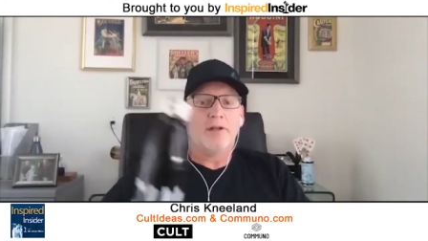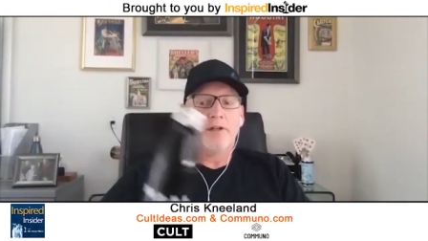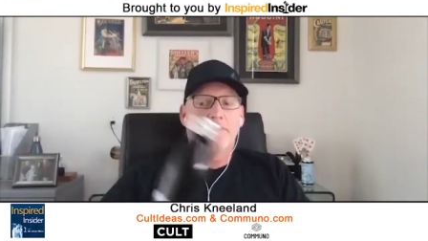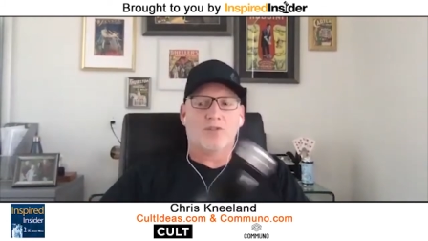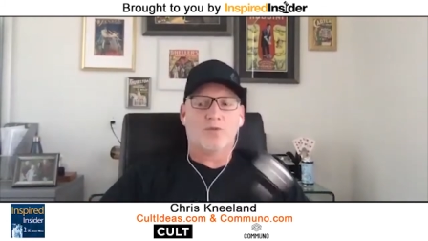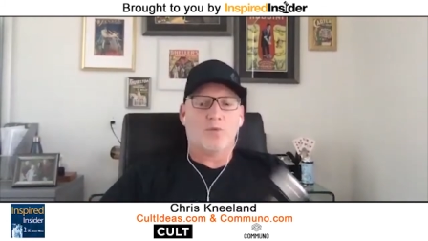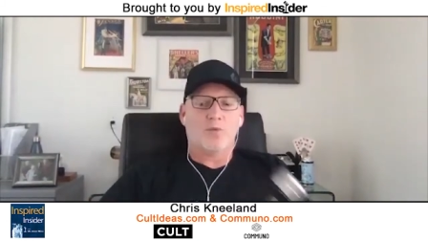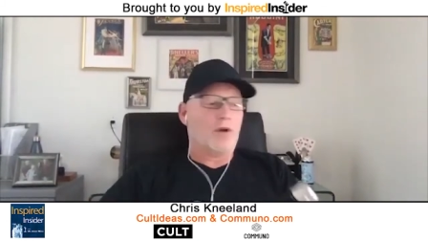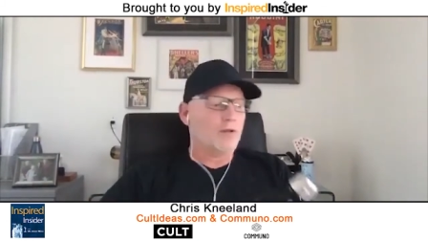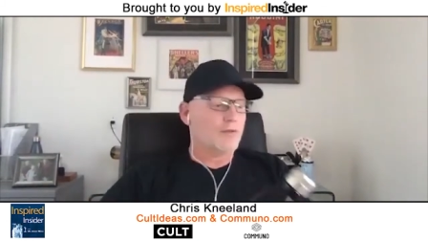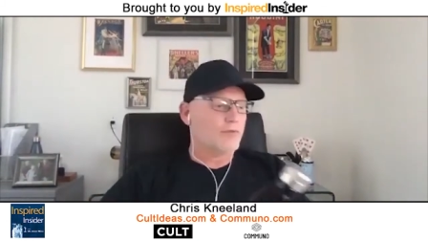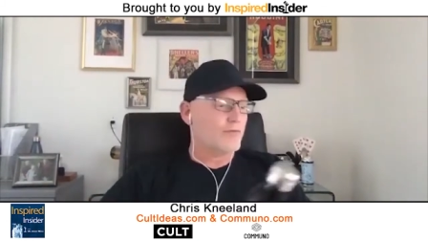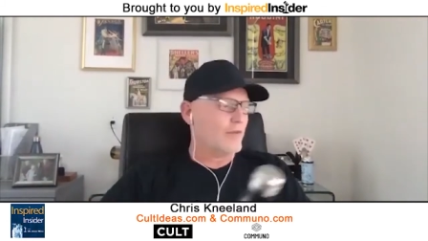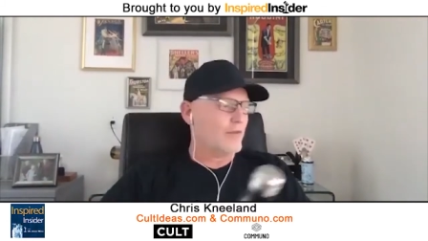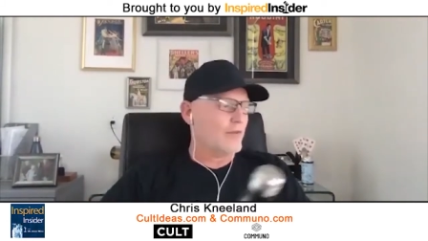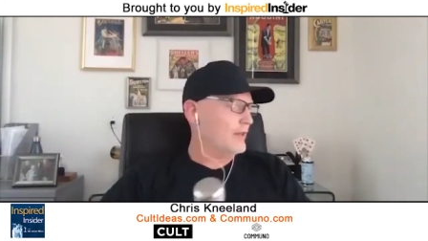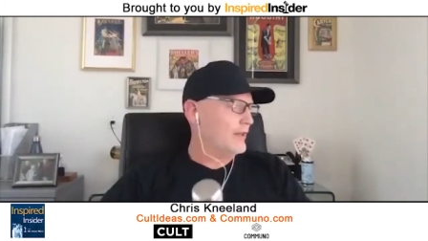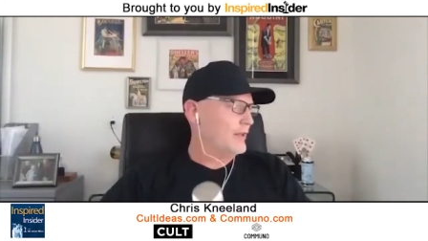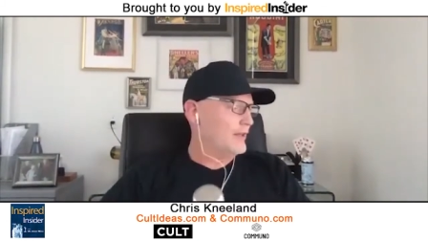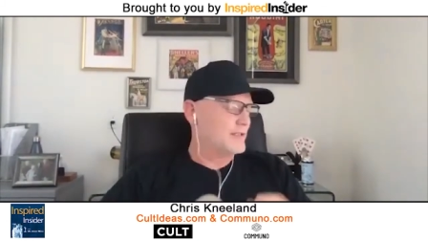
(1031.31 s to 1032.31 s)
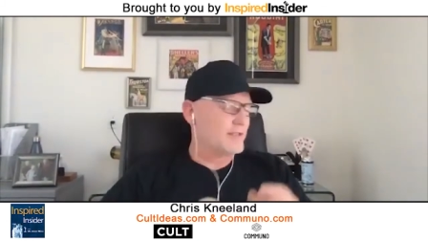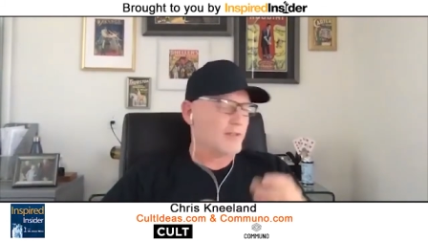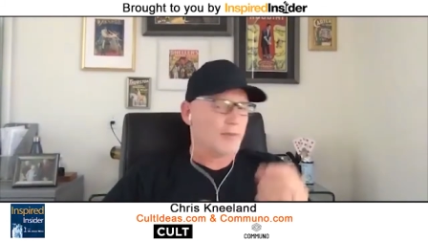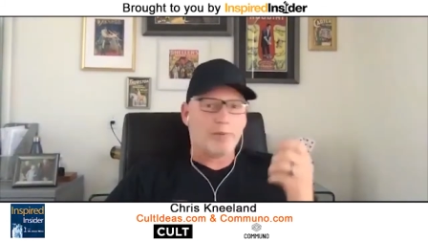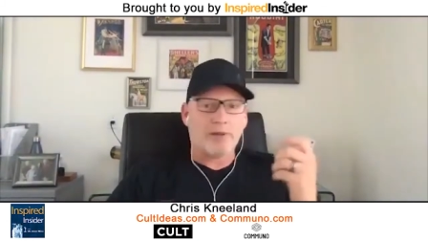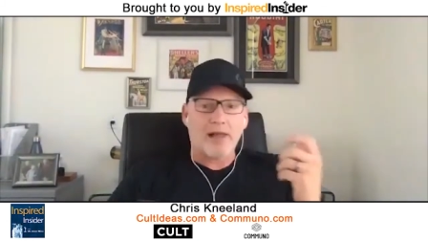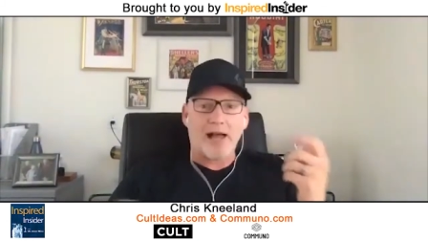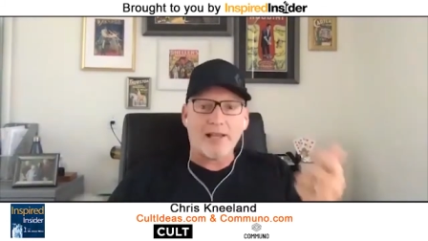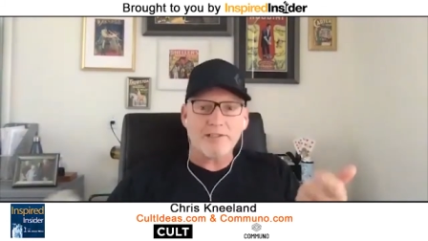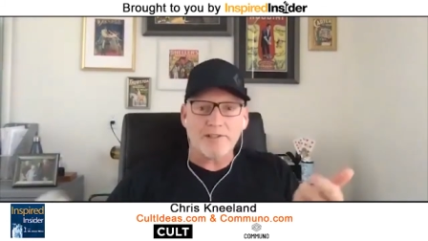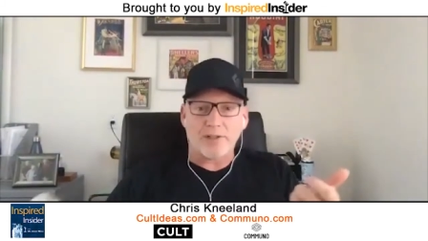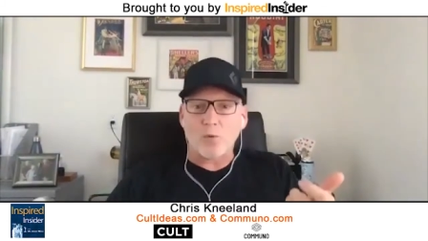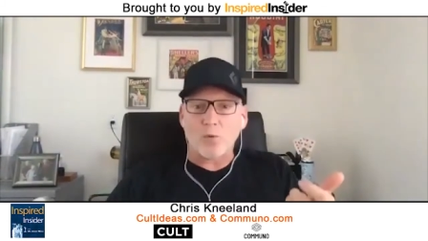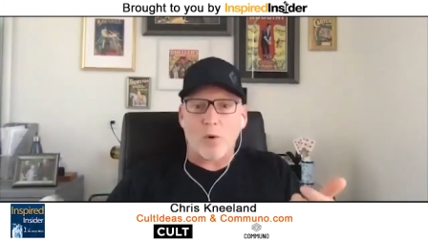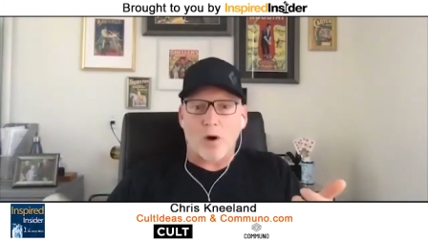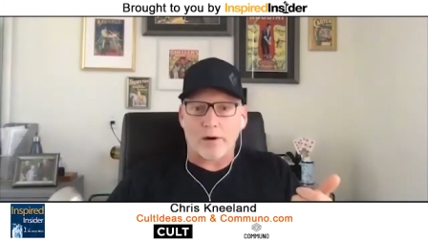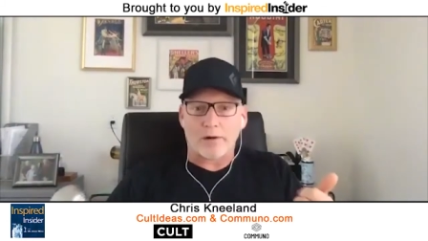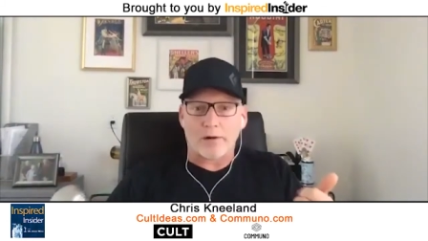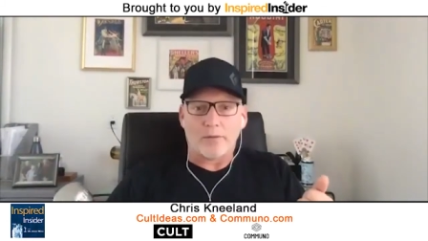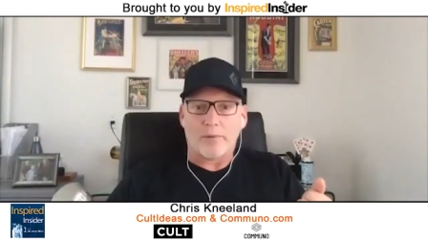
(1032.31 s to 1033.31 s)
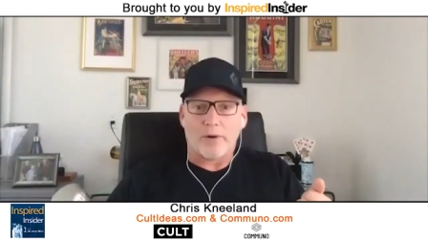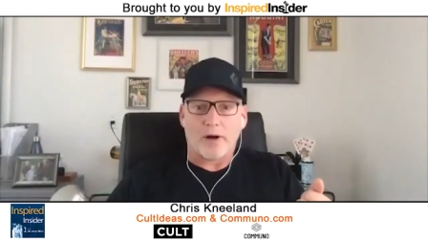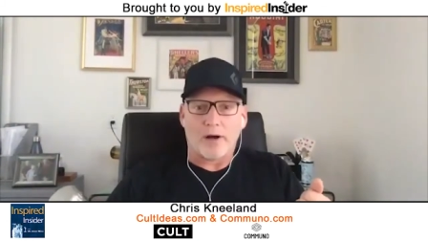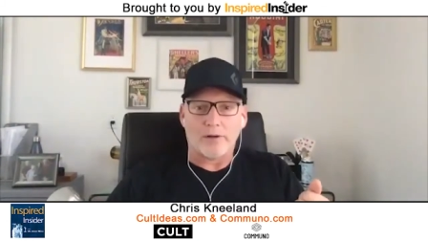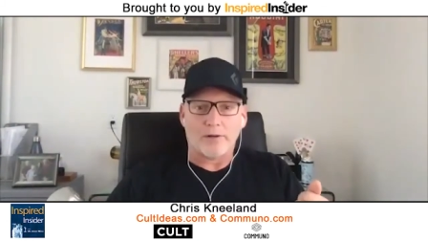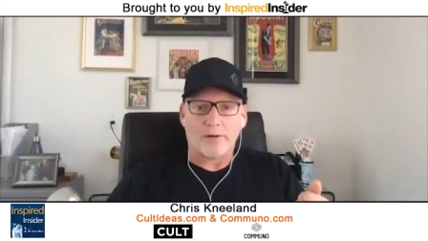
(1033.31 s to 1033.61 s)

Swell's villain is the plastic water bottle.